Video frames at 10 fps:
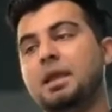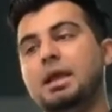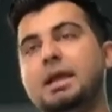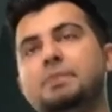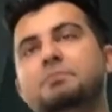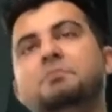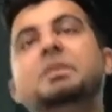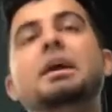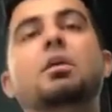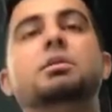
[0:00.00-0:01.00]
and
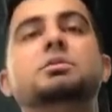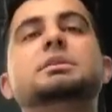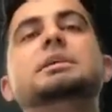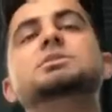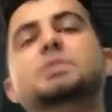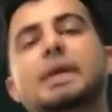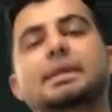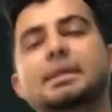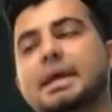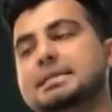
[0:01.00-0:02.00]
we also tend to
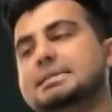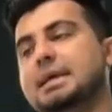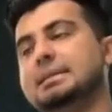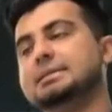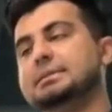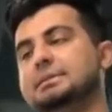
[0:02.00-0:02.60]
analyze that